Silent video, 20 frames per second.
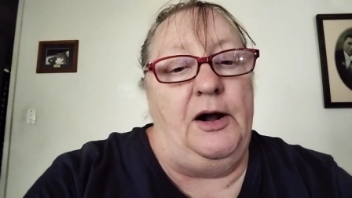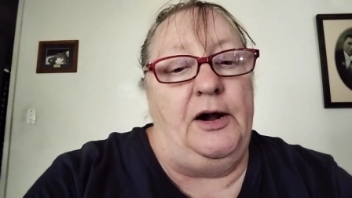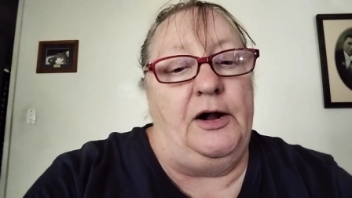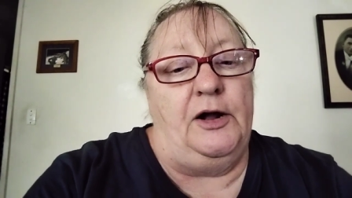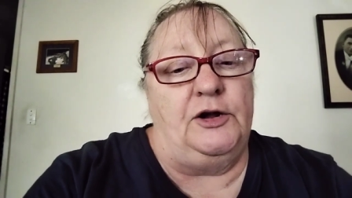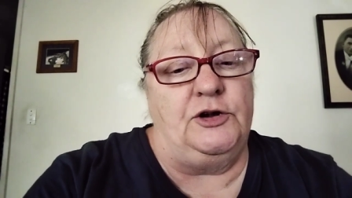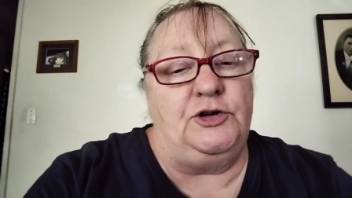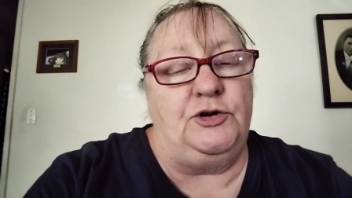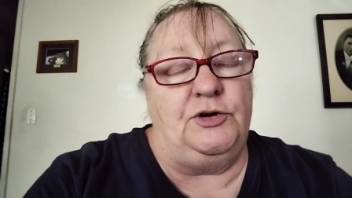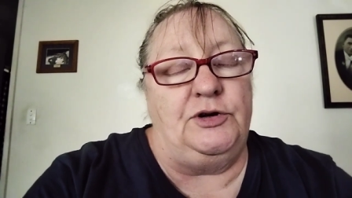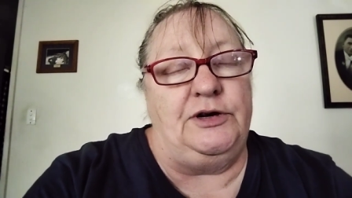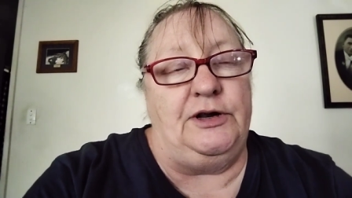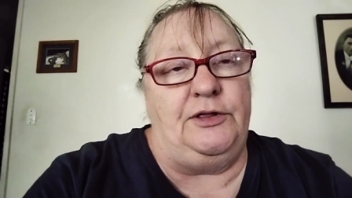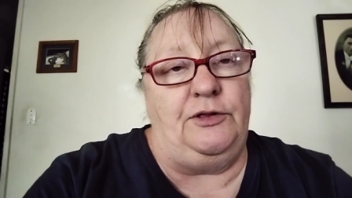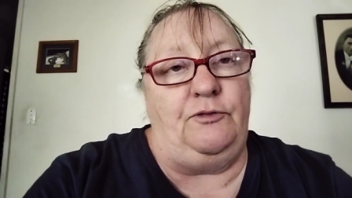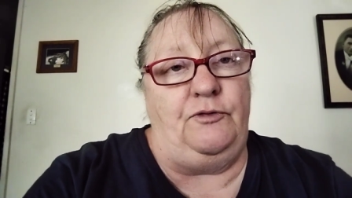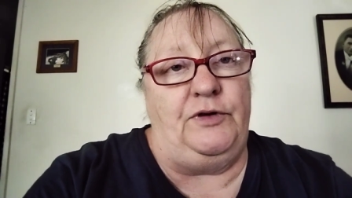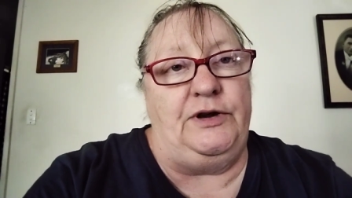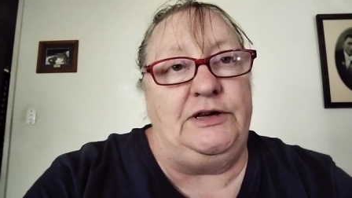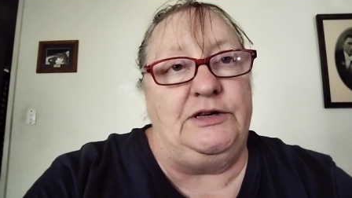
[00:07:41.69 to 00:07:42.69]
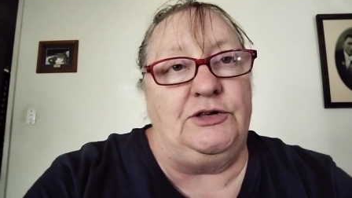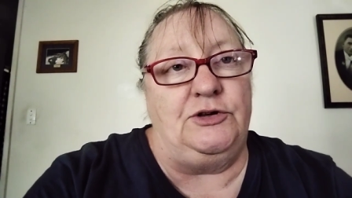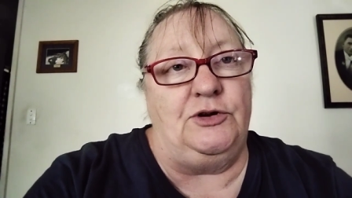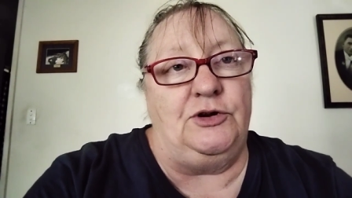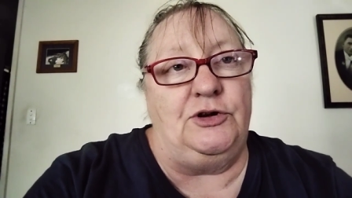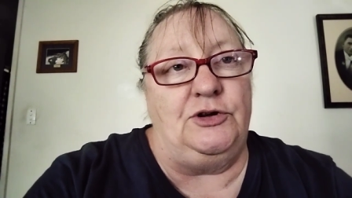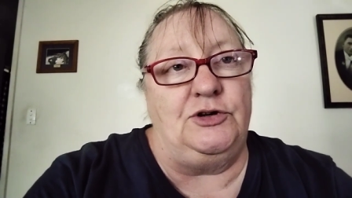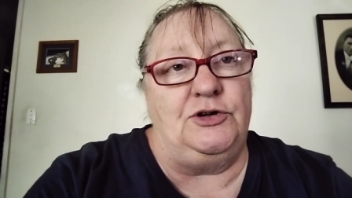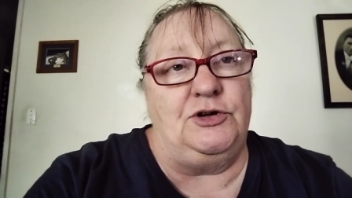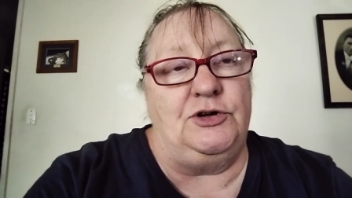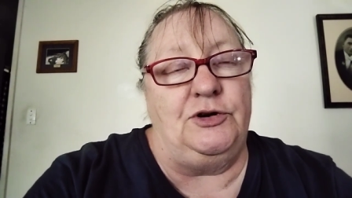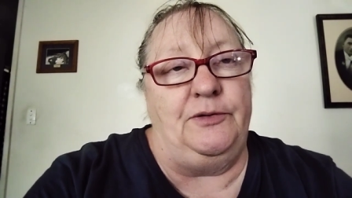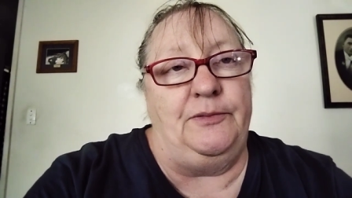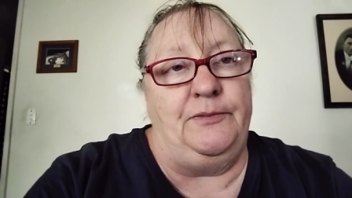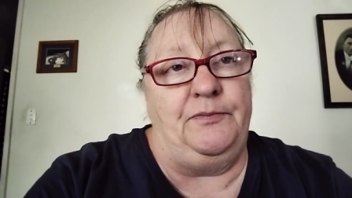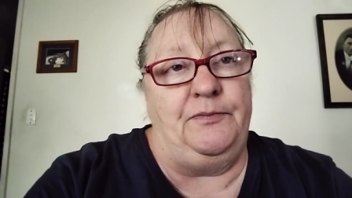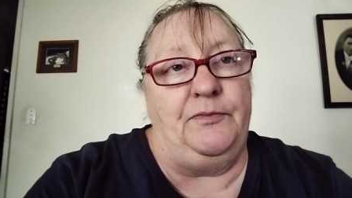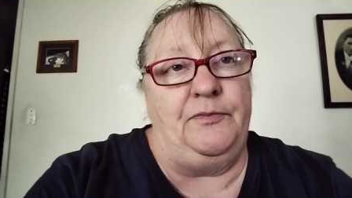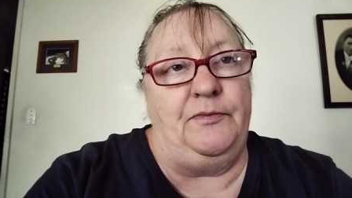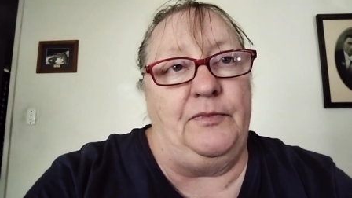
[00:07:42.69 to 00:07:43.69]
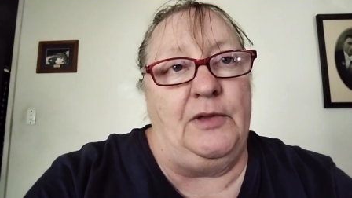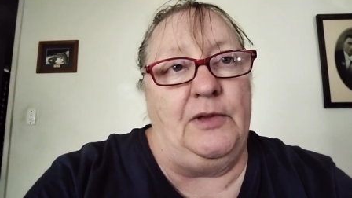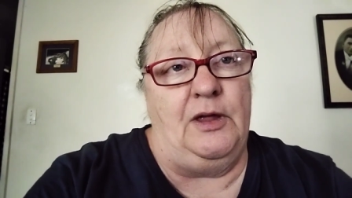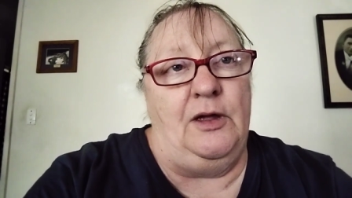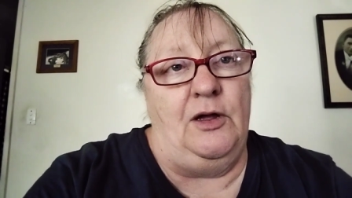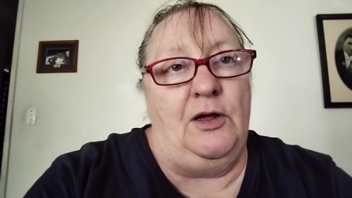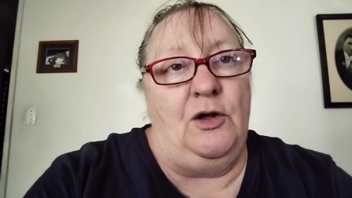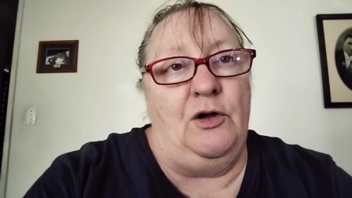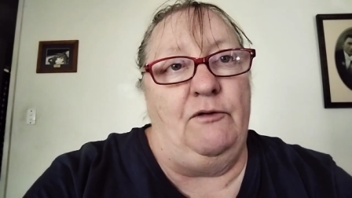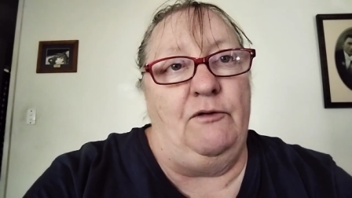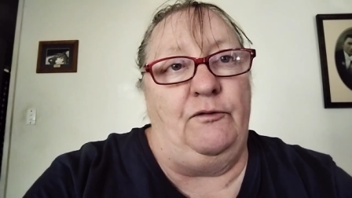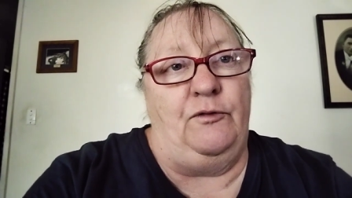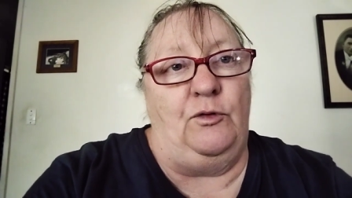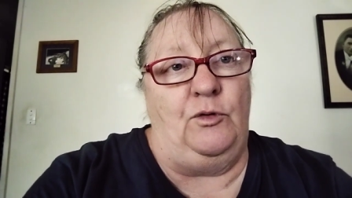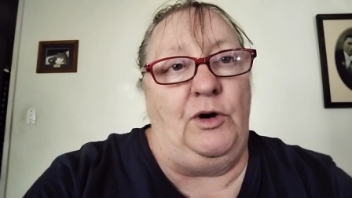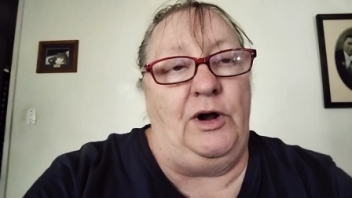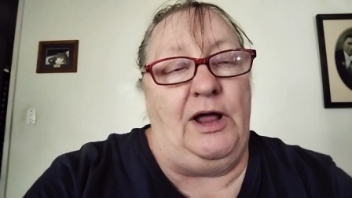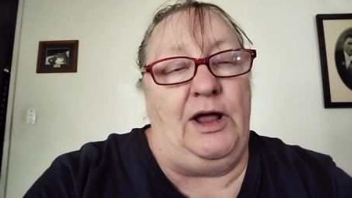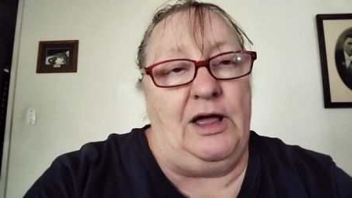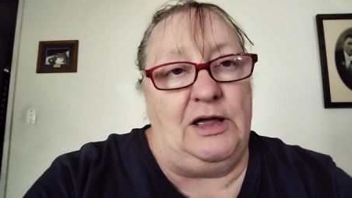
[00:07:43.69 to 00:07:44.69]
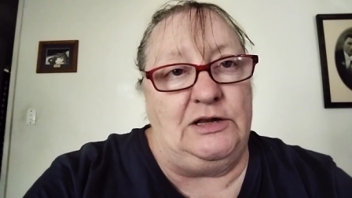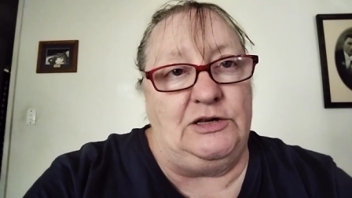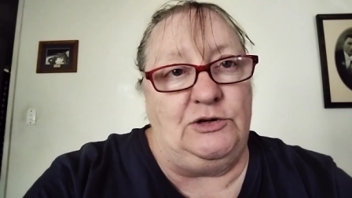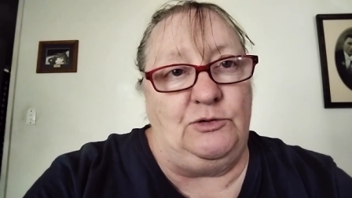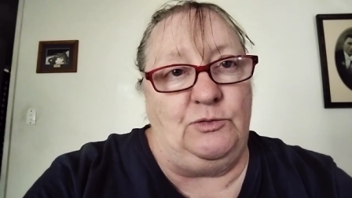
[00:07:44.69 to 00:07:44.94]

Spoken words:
I should have done the research for last